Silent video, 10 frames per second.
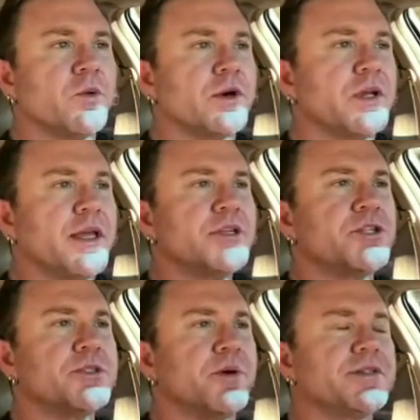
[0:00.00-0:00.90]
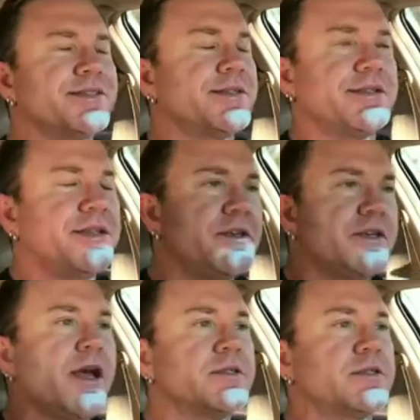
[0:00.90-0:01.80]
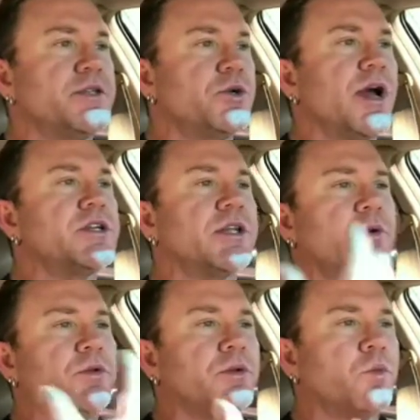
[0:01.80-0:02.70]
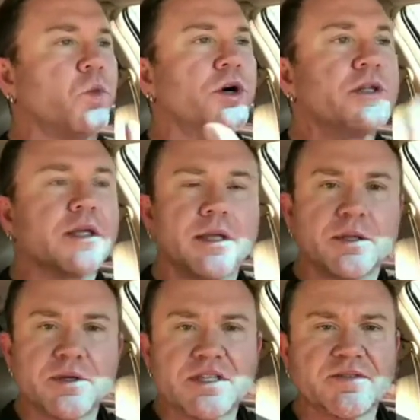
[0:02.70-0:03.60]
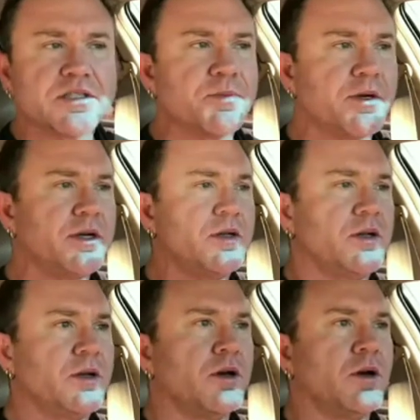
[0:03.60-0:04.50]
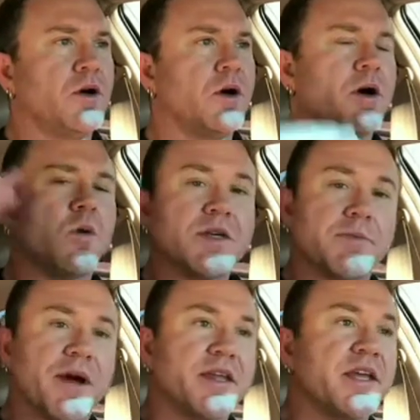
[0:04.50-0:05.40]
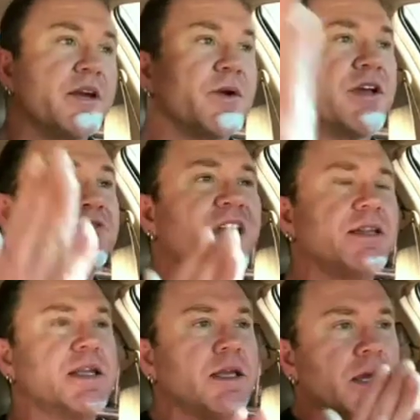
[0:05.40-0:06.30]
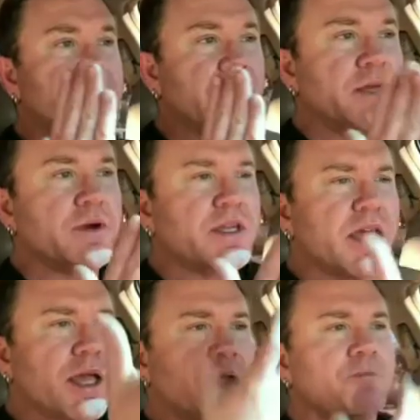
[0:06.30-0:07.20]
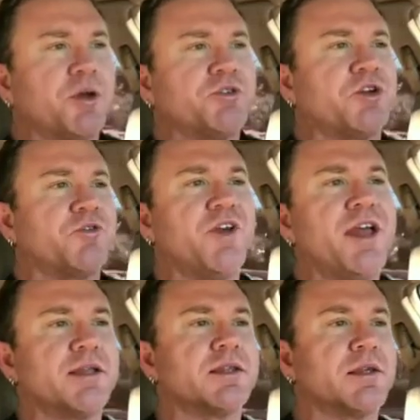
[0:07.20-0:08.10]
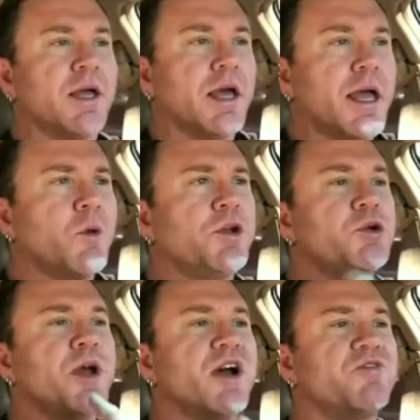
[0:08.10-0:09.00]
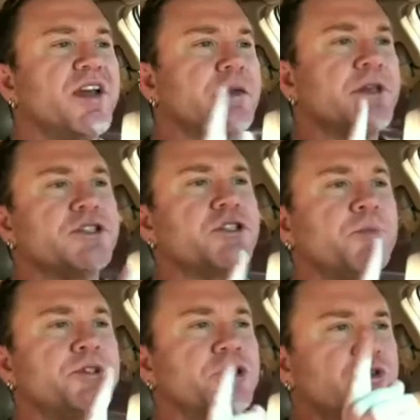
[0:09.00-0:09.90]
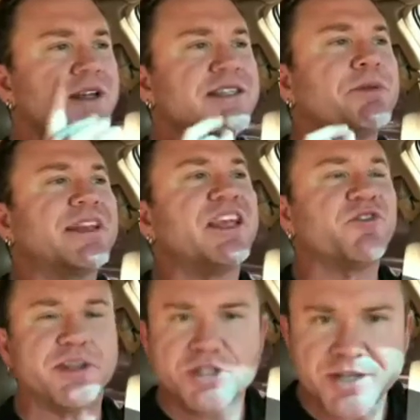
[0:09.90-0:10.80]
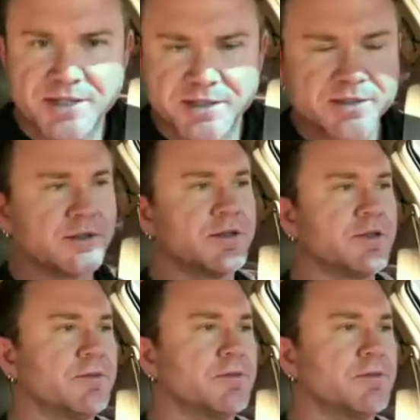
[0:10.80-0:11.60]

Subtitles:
Or Galatians, Paul says, you guys, did you actually work to receive the Spirit? Or was it by the hearing of faith? See, the hearing came and built your faith. And when you have faith, it means you put your trust and belief in Jesus.